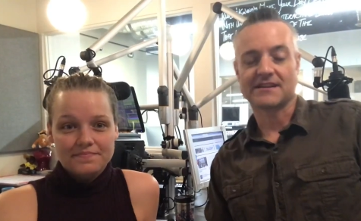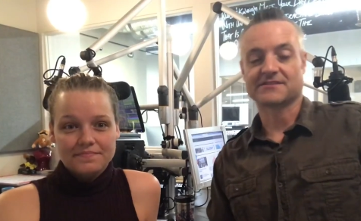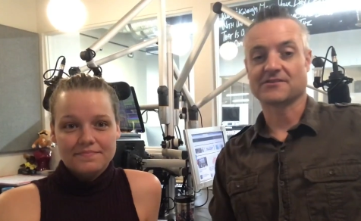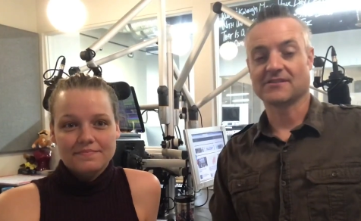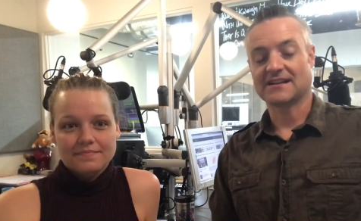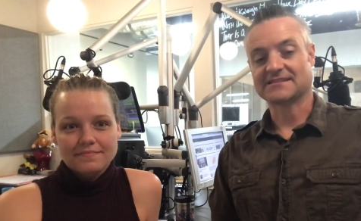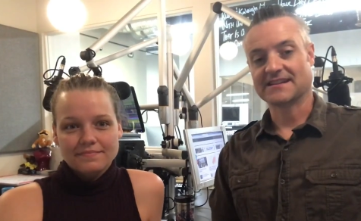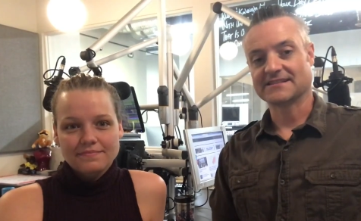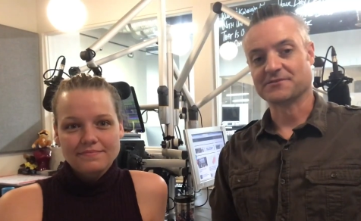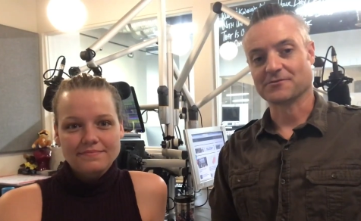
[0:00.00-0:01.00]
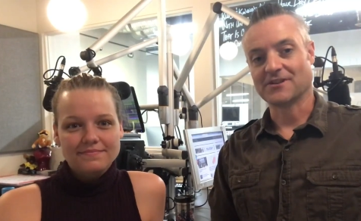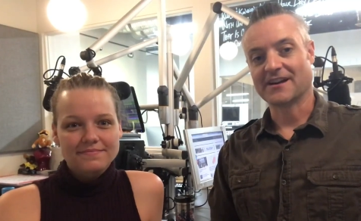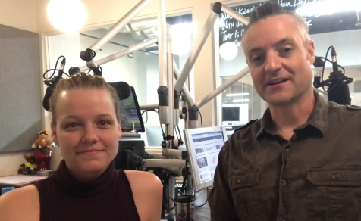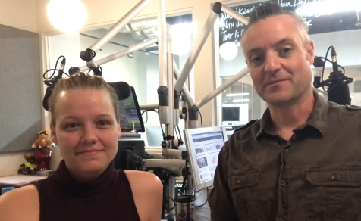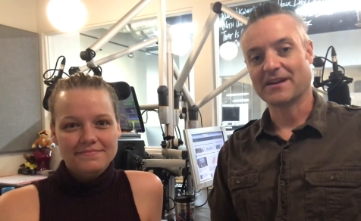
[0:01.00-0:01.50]
Speaker 1: are last night as you were lying
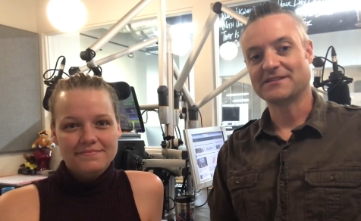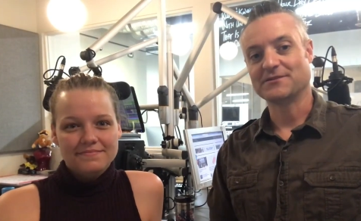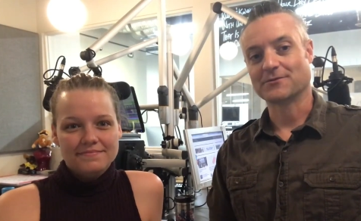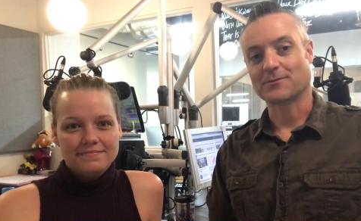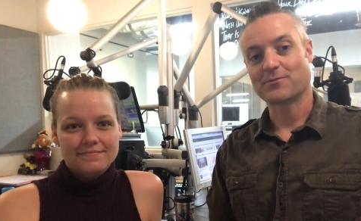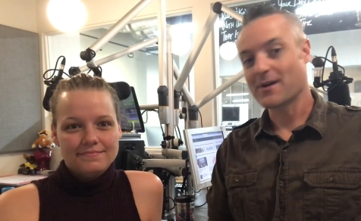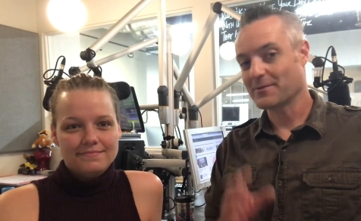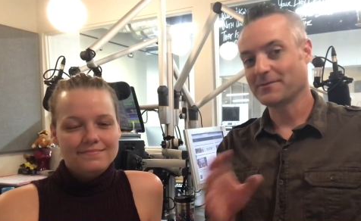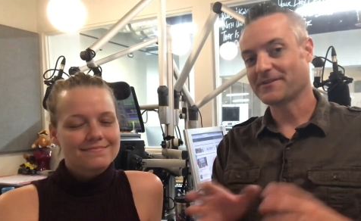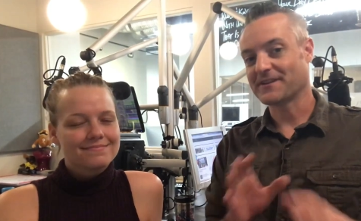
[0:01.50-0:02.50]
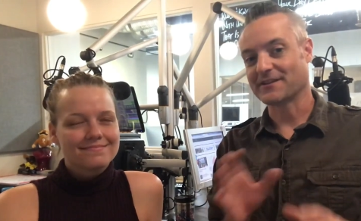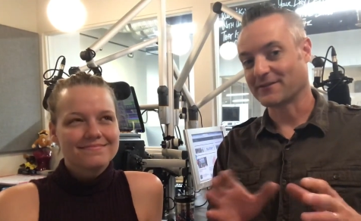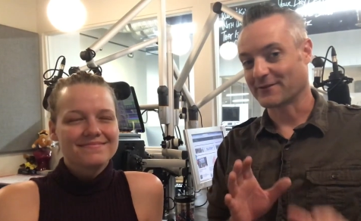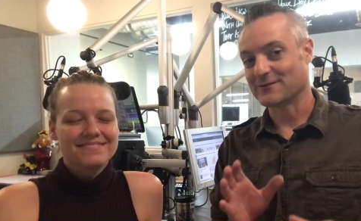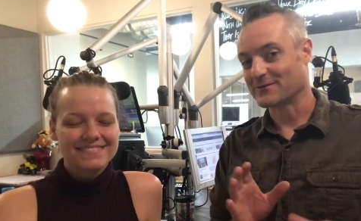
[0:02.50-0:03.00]
in bed, you were probably thinking
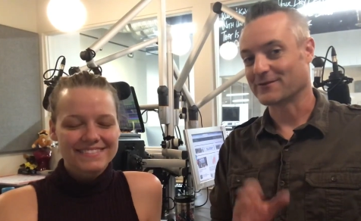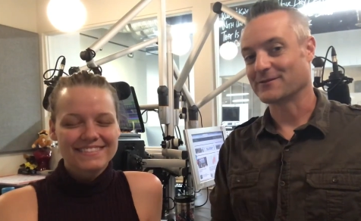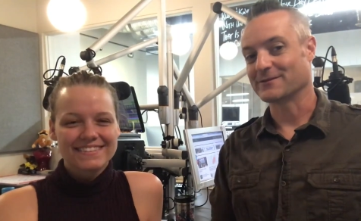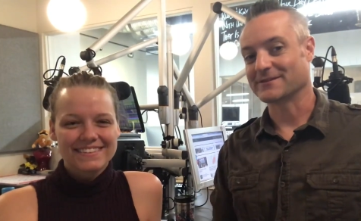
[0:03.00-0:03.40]
of doing a few of